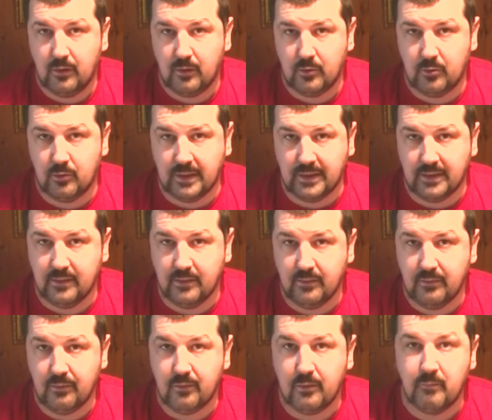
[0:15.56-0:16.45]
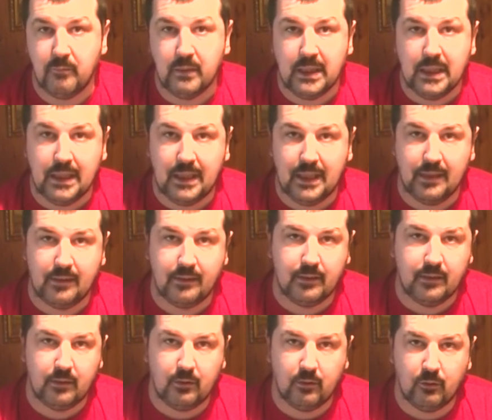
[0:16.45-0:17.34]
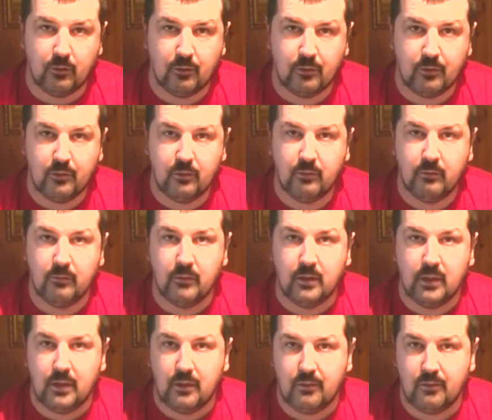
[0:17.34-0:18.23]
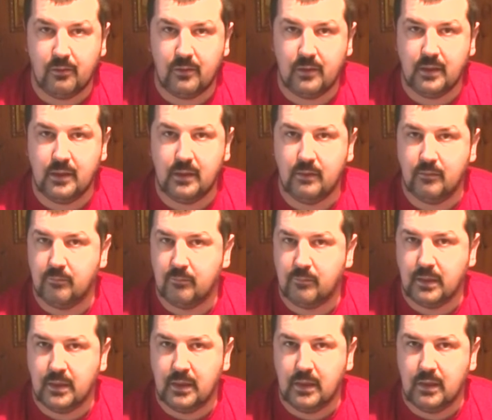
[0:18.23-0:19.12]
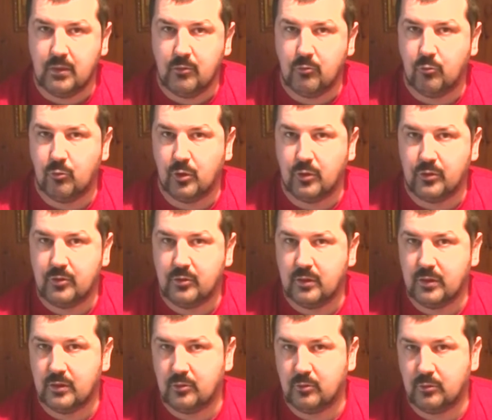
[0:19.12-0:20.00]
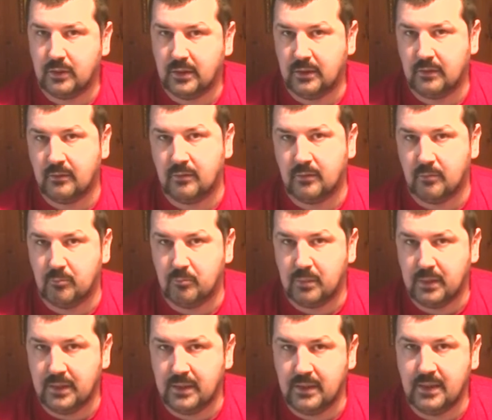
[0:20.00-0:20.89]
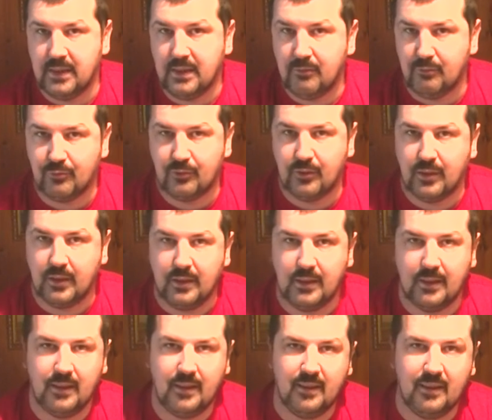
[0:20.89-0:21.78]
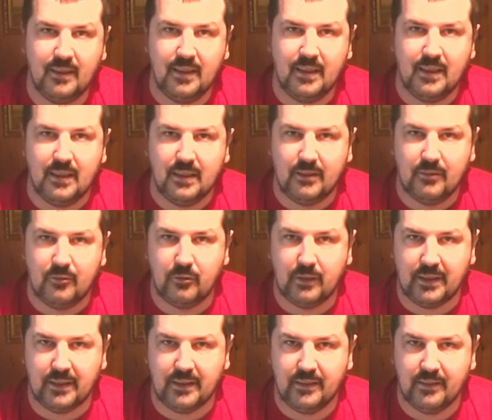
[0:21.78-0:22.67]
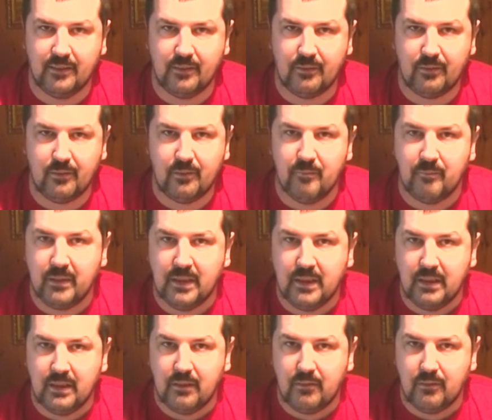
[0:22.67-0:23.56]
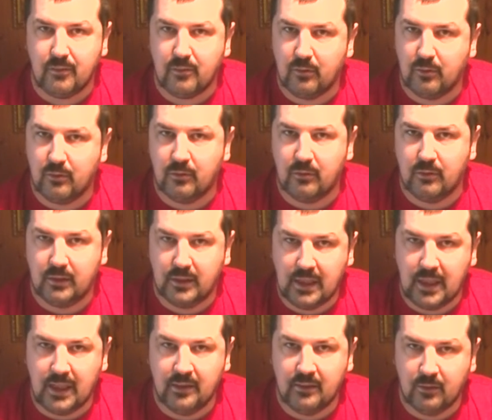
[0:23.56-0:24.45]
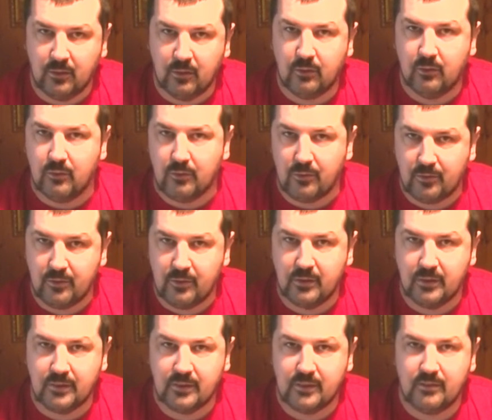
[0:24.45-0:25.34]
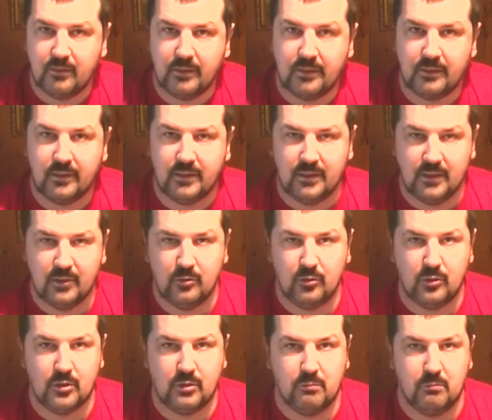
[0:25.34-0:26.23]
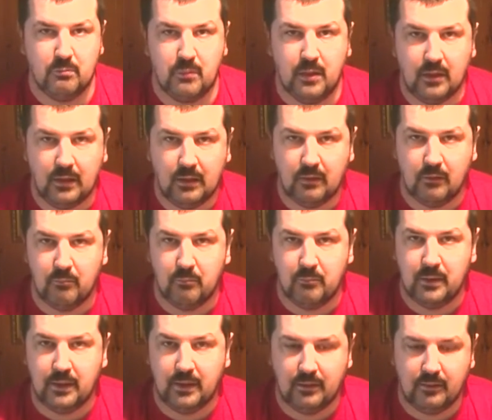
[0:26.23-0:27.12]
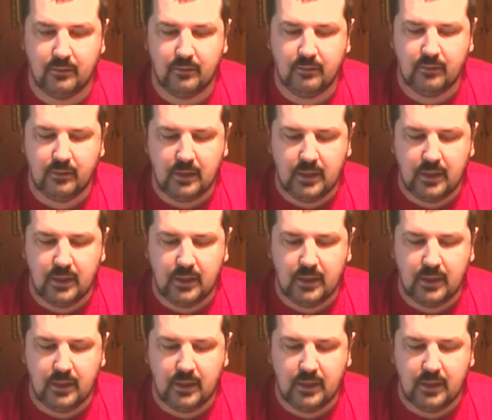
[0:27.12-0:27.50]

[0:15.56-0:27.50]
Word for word: Trekyards, and I also see what you are doing beneath Trekyards. So I know, Stuart, you are a huge model builder